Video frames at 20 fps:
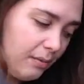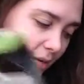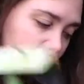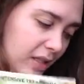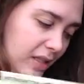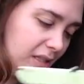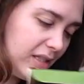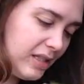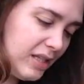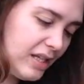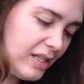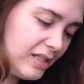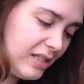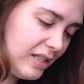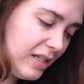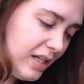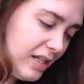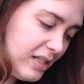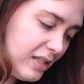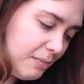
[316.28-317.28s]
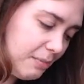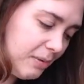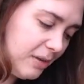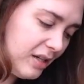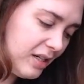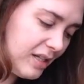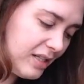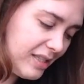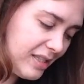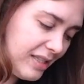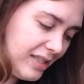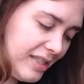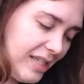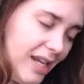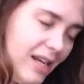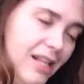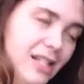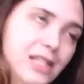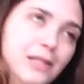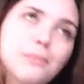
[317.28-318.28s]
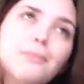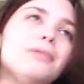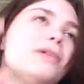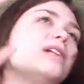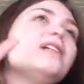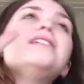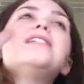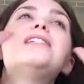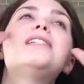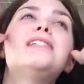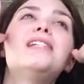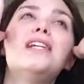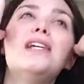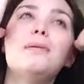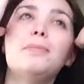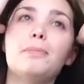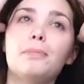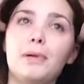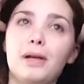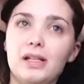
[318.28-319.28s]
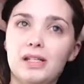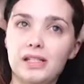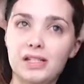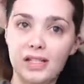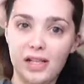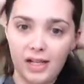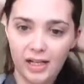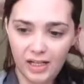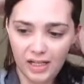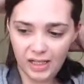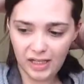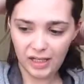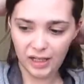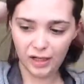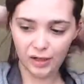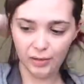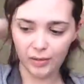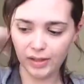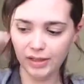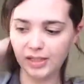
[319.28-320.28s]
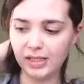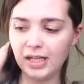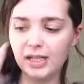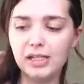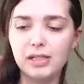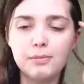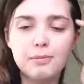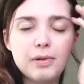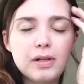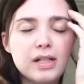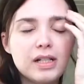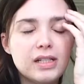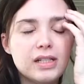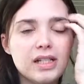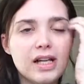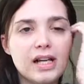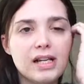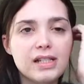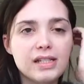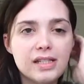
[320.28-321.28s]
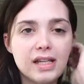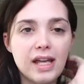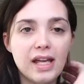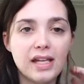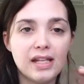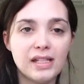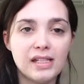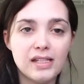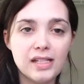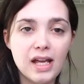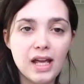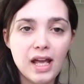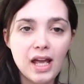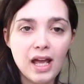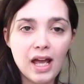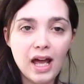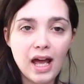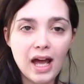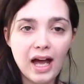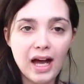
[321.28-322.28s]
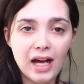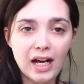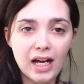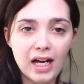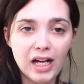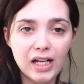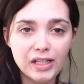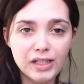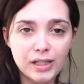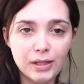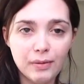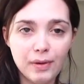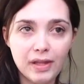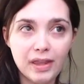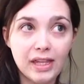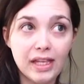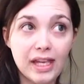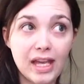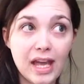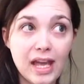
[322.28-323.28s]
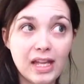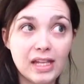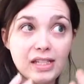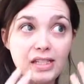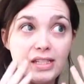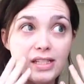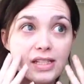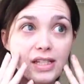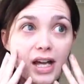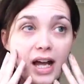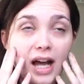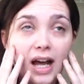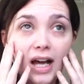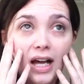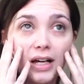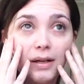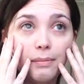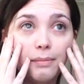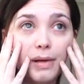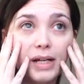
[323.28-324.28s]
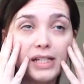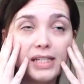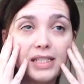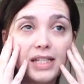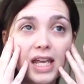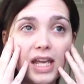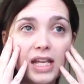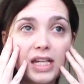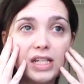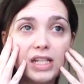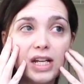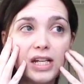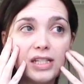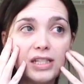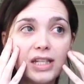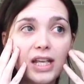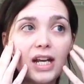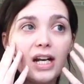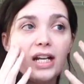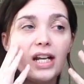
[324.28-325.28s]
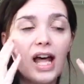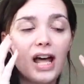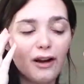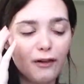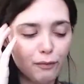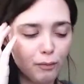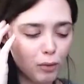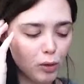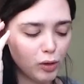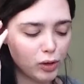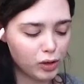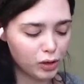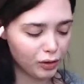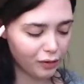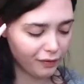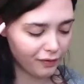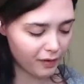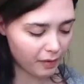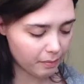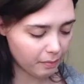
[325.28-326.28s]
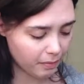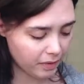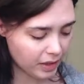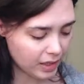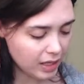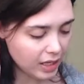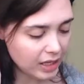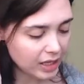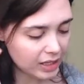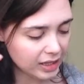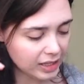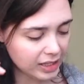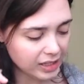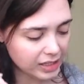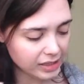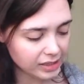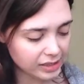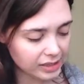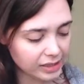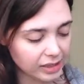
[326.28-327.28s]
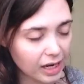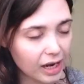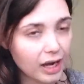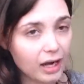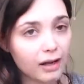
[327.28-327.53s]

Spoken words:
it's pretty steep, but you know, it does what it does. And also at the end, my skin does get a lot of moisture from these